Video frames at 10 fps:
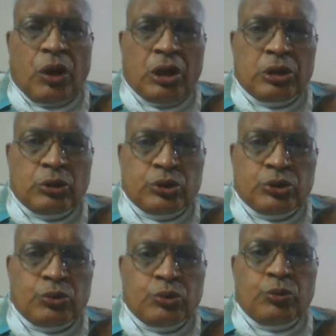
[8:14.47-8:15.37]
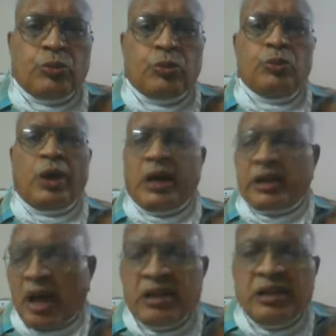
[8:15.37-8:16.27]
to all those who
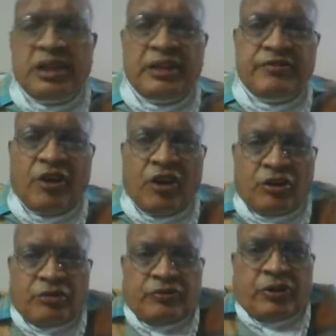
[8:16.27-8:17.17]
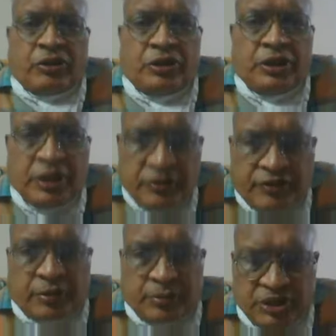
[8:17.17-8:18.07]
are hungry for
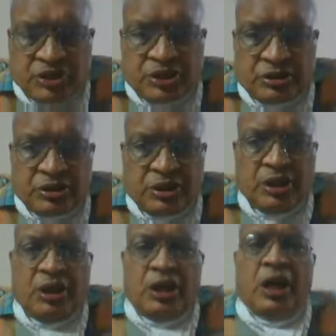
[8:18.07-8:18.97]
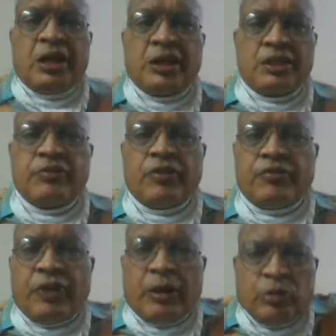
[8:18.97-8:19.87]
information, hungry
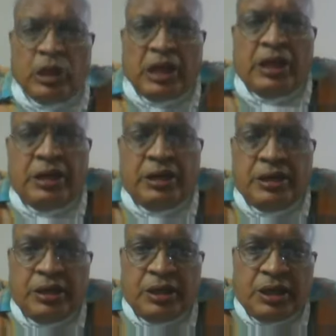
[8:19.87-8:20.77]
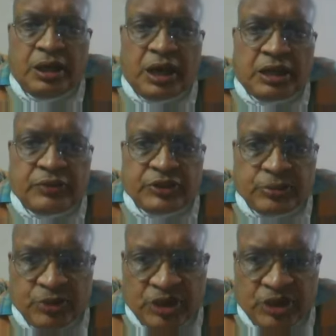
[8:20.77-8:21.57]
for formula, hungry for